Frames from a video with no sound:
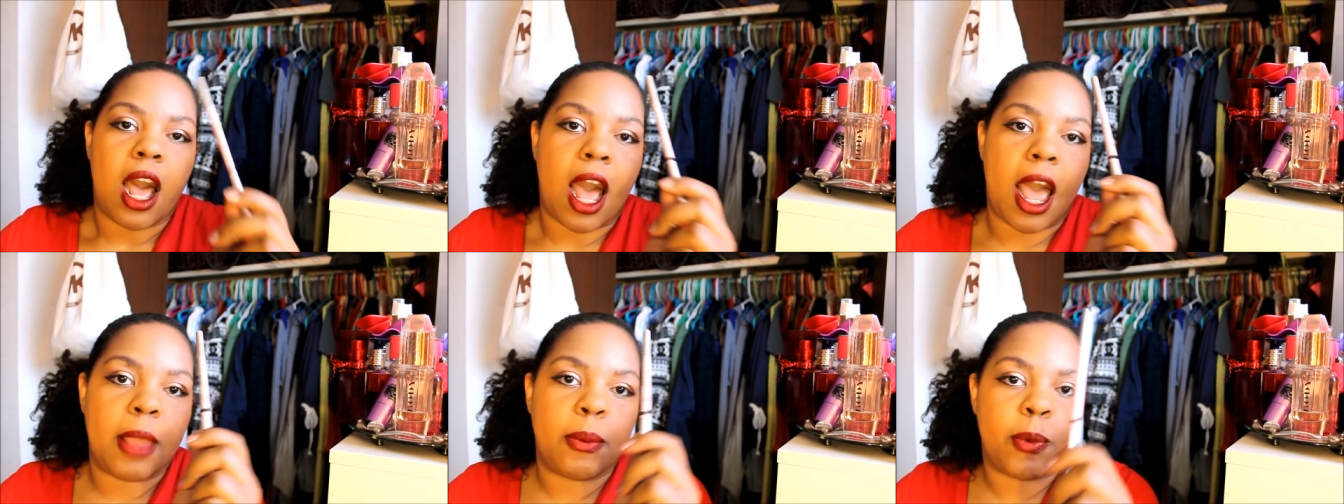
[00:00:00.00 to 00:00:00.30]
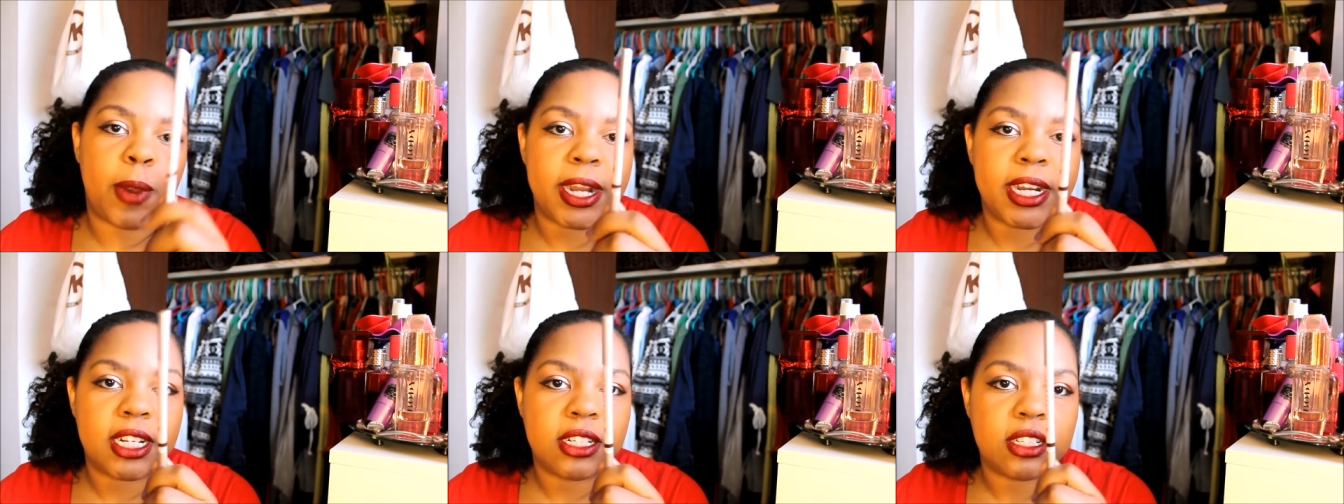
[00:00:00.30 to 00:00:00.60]
I
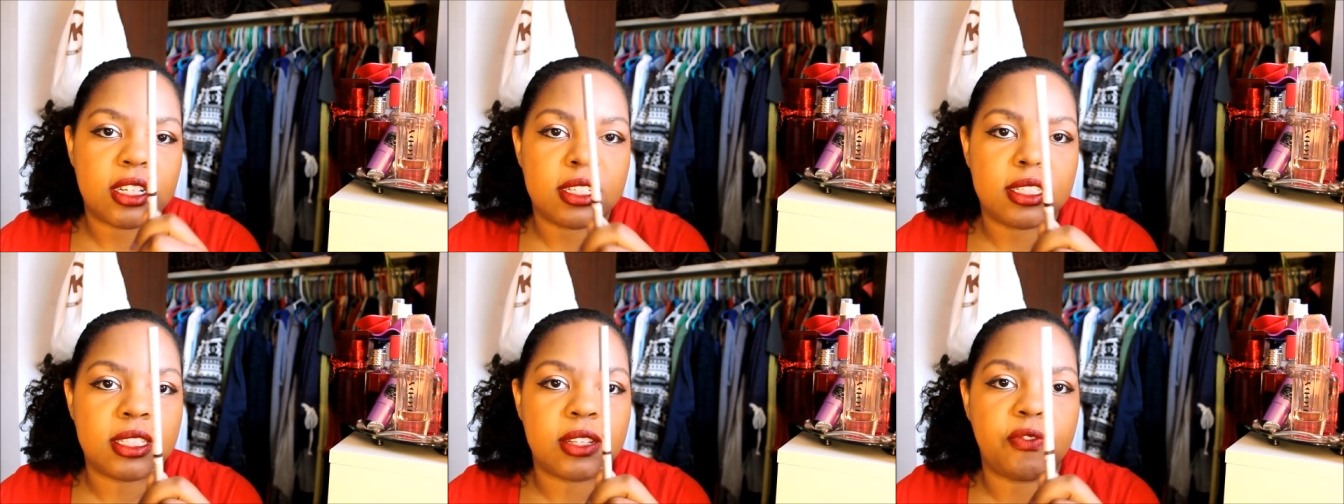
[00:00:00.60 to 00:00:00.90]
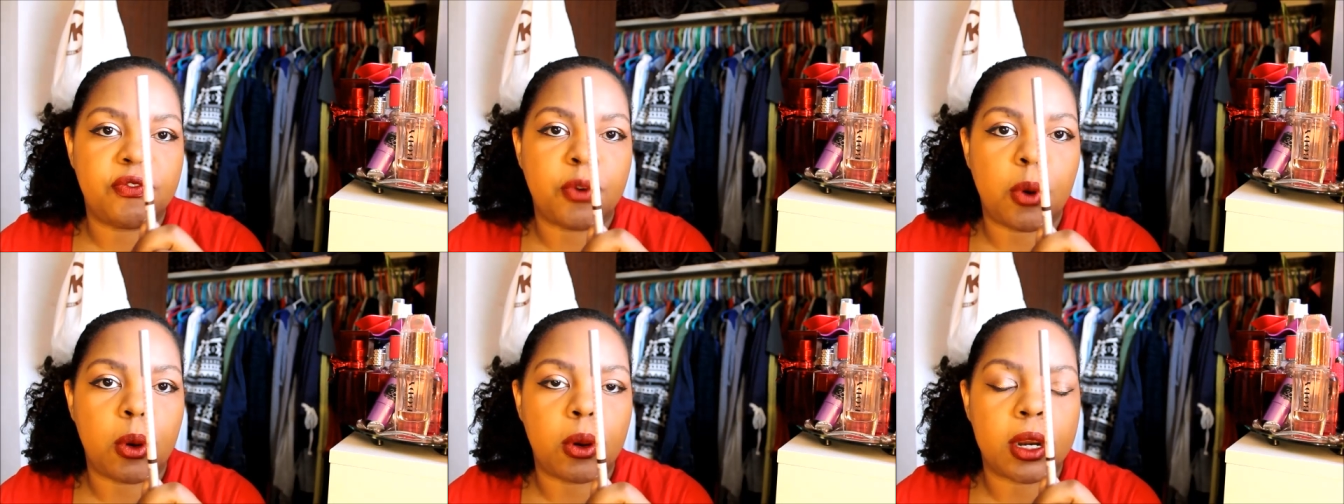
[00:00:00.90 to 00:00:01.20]
went into
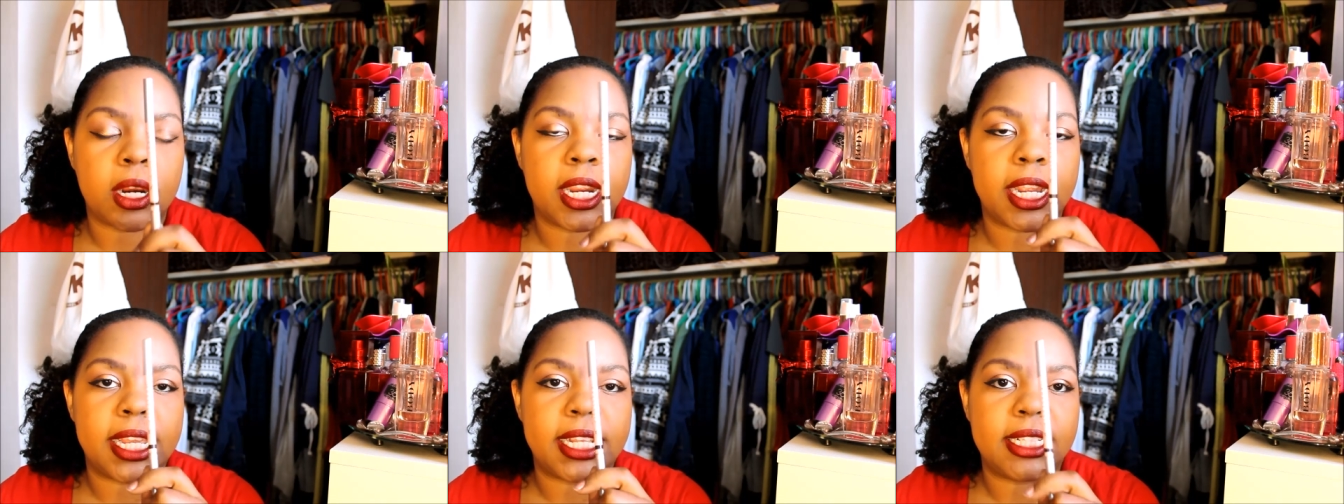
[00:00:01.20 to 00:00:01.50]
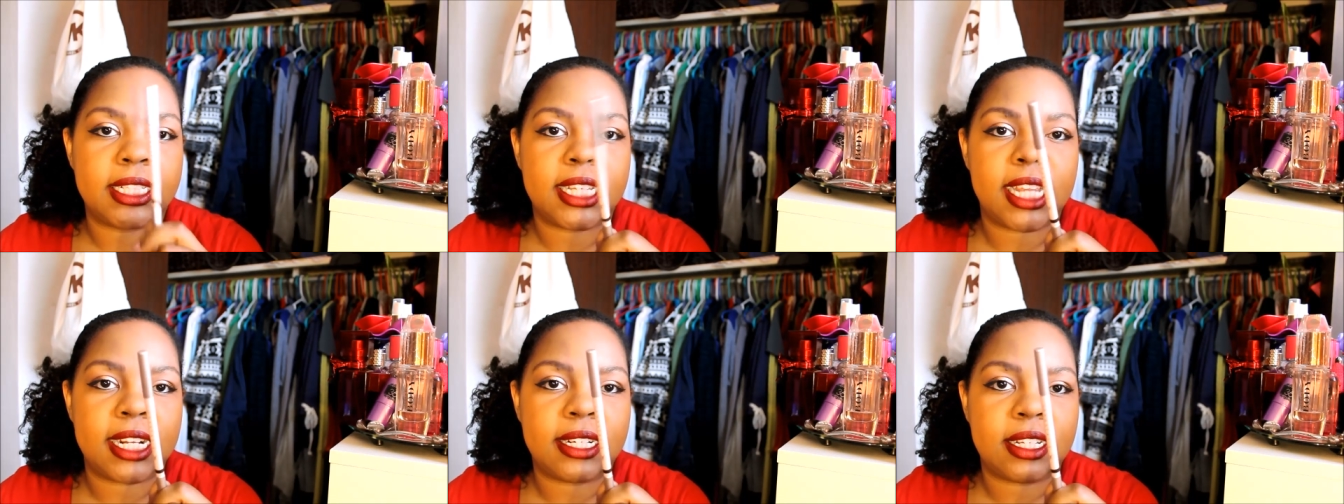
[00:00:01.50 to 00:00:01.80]
Sephora
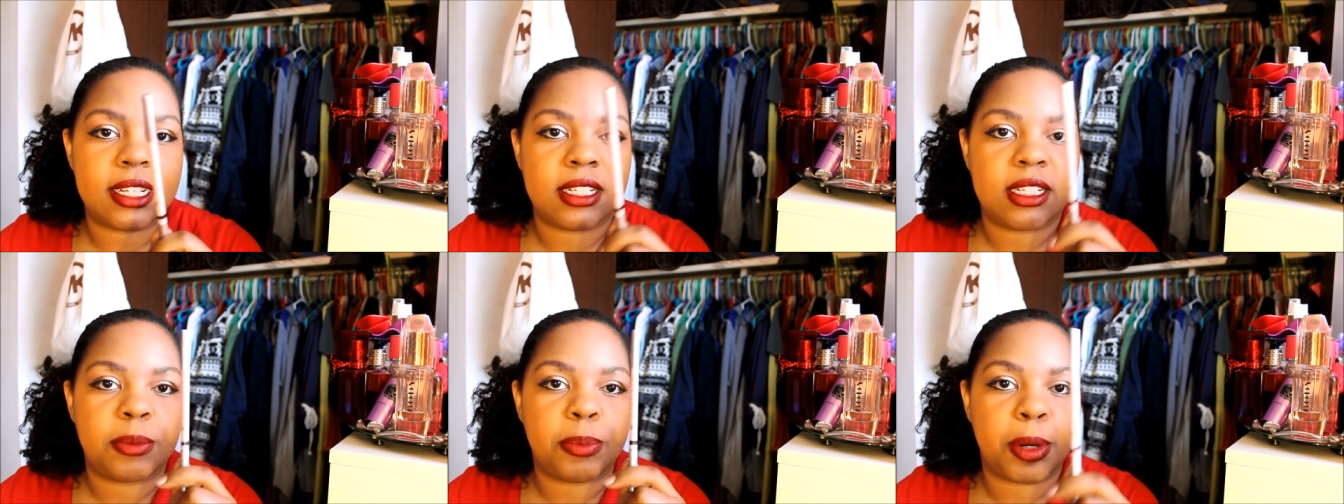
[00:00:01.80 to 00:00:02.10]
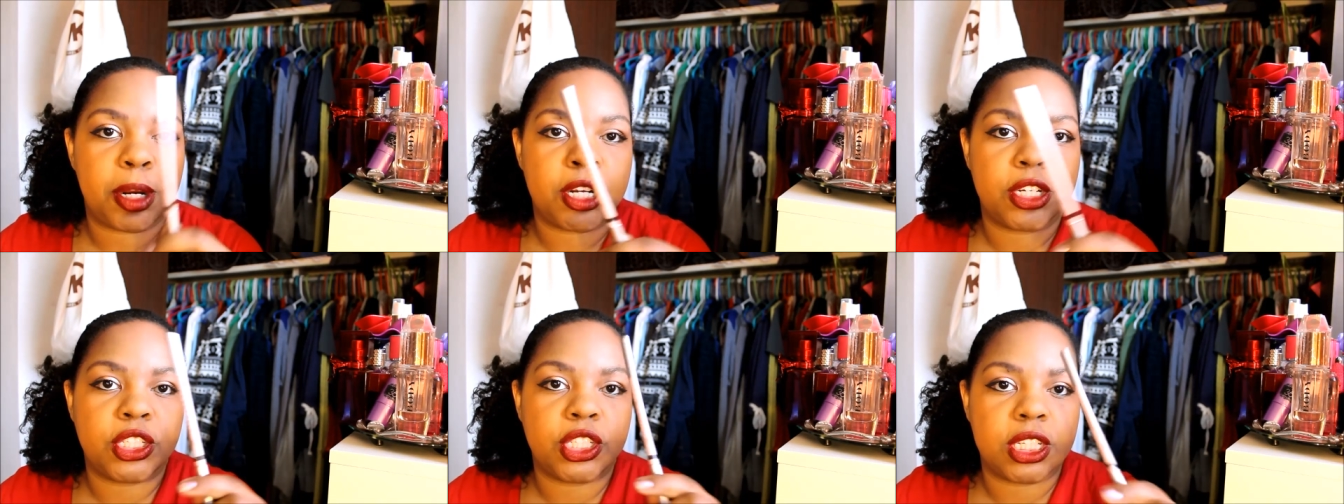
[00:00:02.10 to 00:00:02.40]
intending to
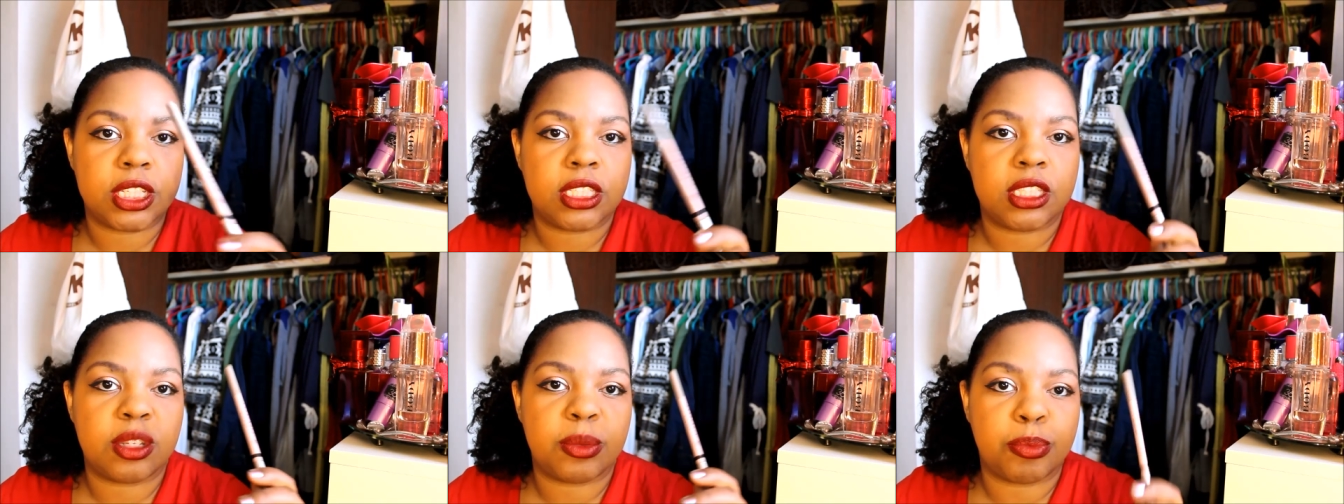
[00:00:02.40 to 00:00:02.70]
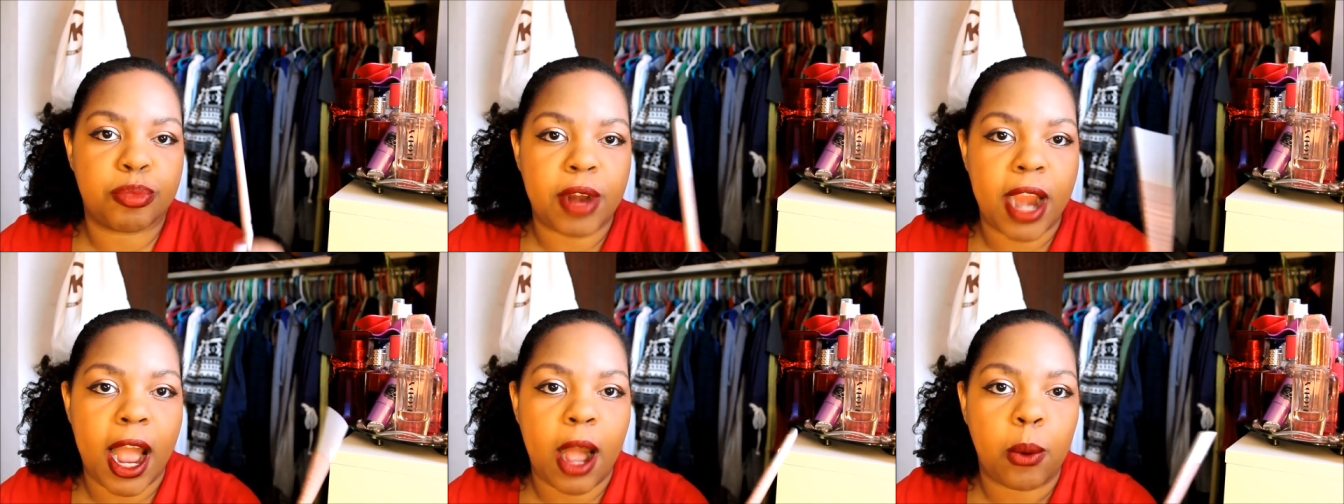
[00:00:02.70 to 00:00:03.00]
purchase the
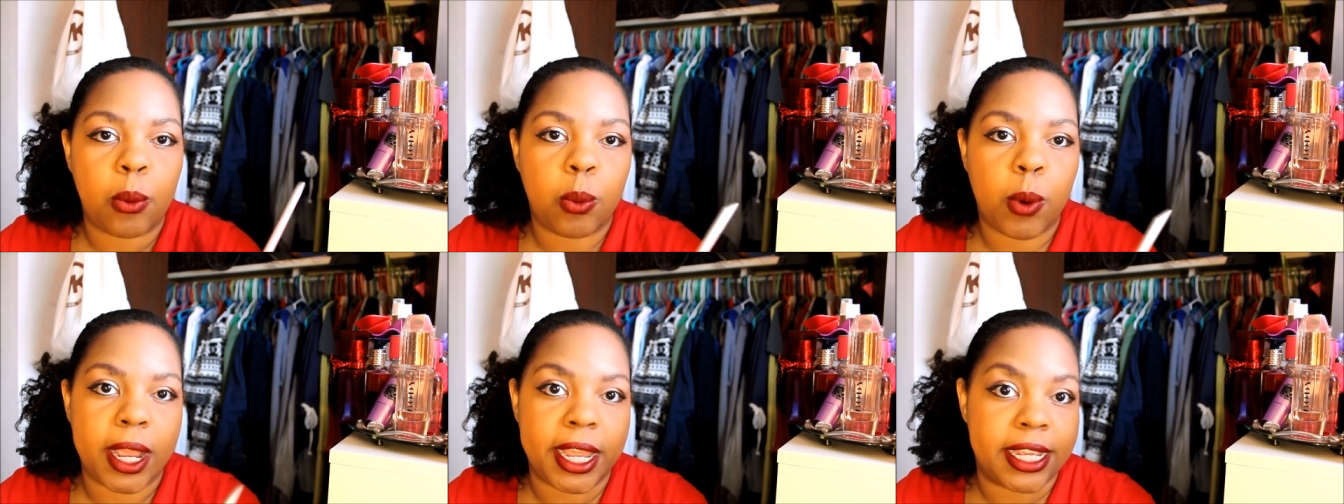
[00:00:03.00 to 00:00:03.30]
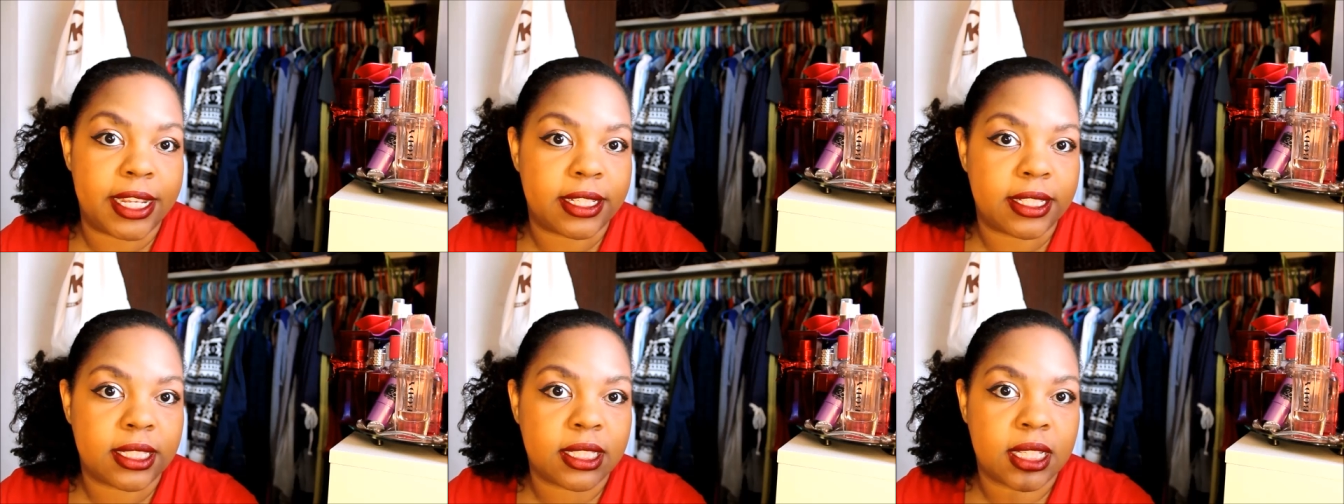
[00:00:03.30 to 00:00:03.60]
Brow
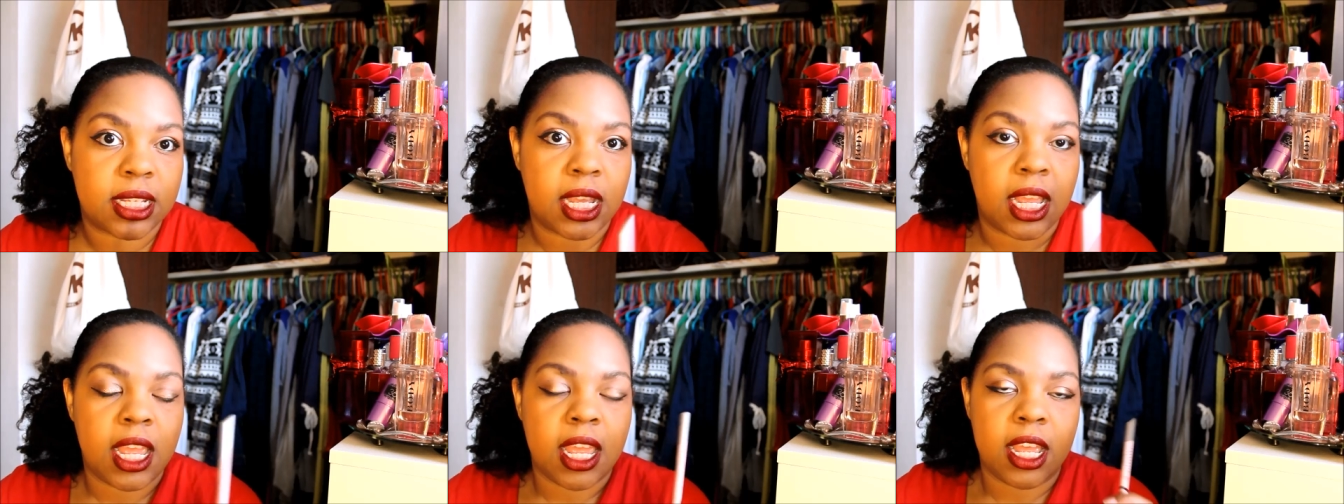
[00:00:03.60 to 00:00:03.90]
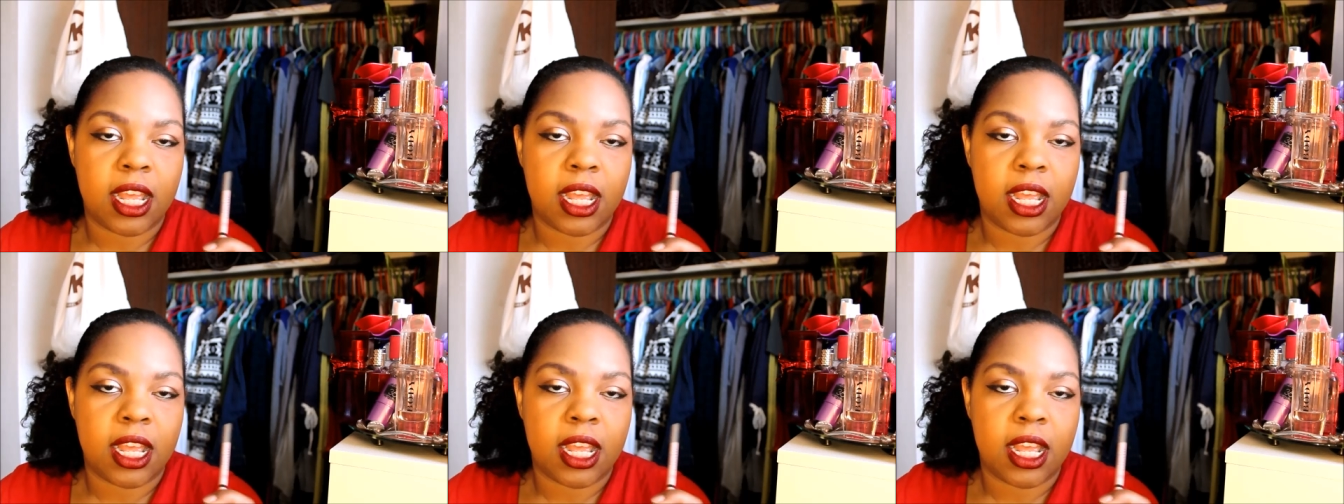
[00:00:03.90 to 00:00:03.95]
Wiz.